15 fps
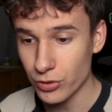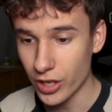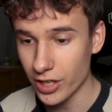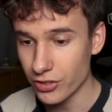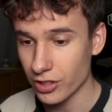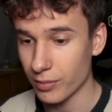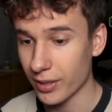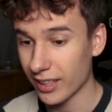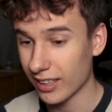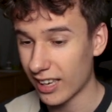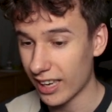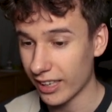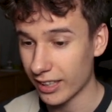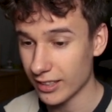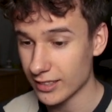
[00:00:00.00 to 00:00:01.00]
charging my
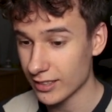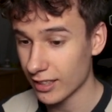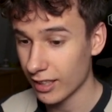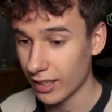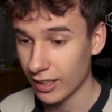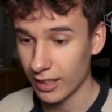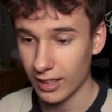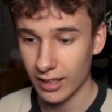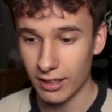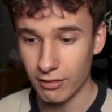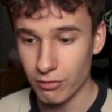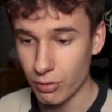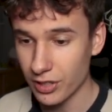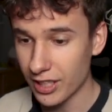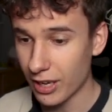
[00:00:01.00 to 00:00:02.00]
clients
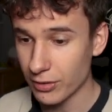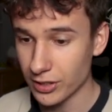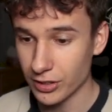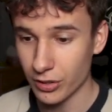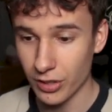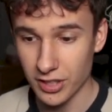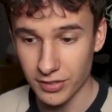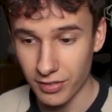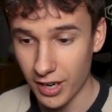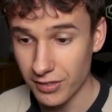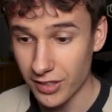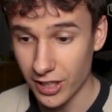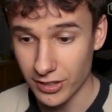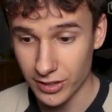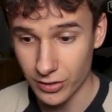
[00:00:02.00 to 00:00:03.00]
$3,000,
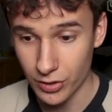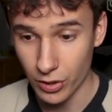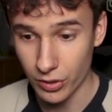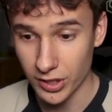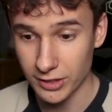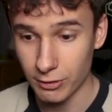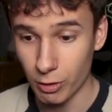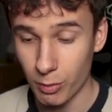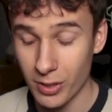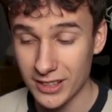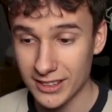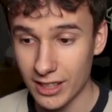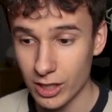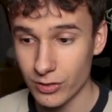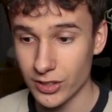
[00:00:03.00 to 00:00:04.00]
$5,000 for my
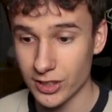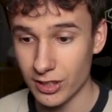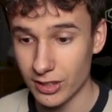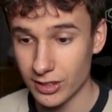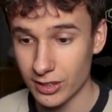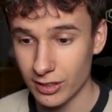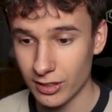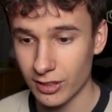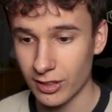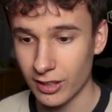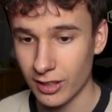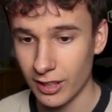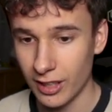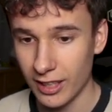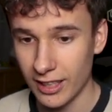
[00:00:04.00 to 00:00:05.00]
services,
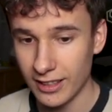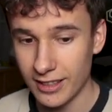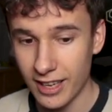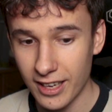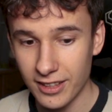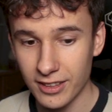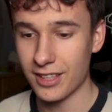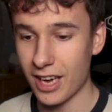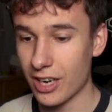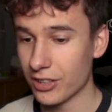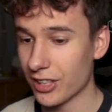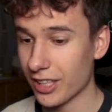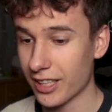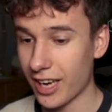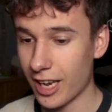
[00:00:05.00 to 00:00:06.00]
then there
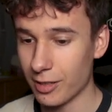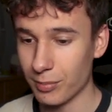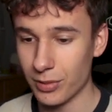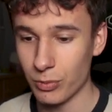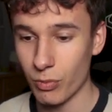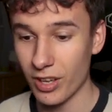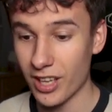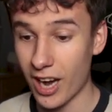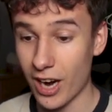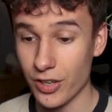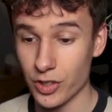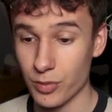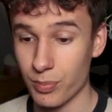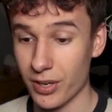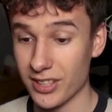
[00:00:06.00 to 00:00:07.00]
they can be
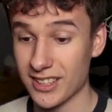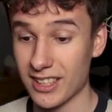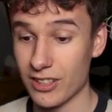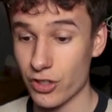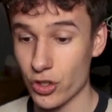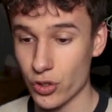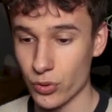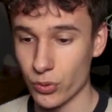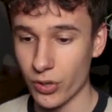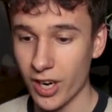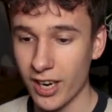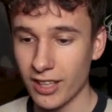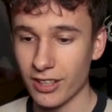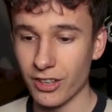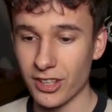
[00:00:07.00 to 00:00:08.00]
100% sure
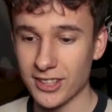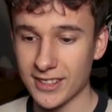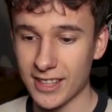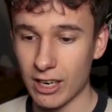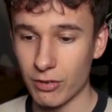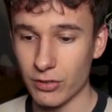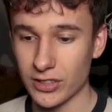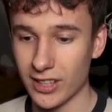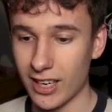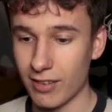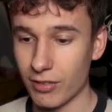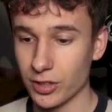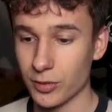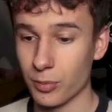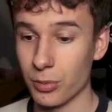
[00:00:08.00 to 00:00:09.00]
that the service
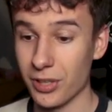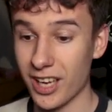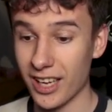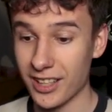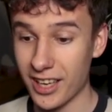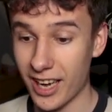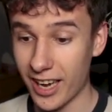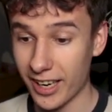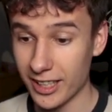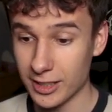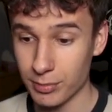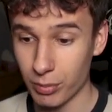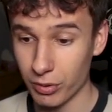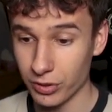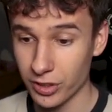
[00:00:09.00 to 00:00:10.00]
levels will be at the
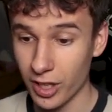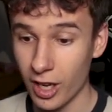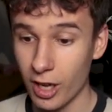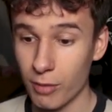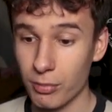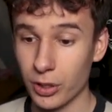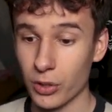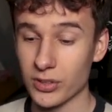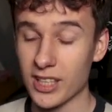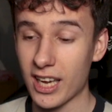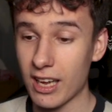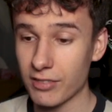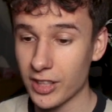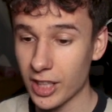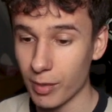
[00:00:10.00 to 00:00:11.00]
highest point because I
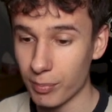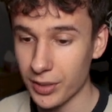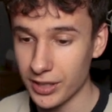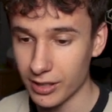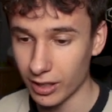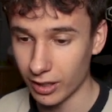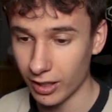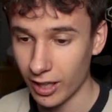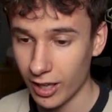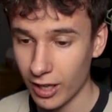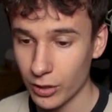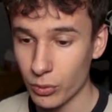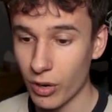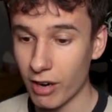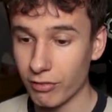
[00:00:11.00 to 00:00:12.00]
have the capital
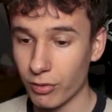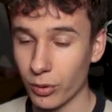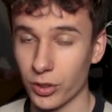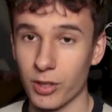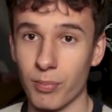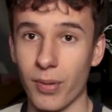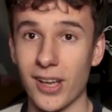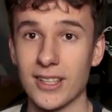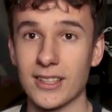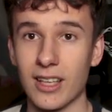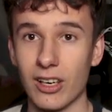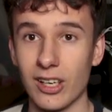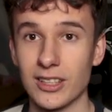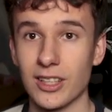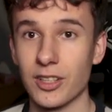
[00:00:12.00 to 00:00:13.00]
to afford the best
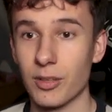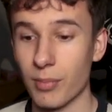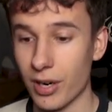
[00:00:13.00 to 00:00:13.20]
talents of the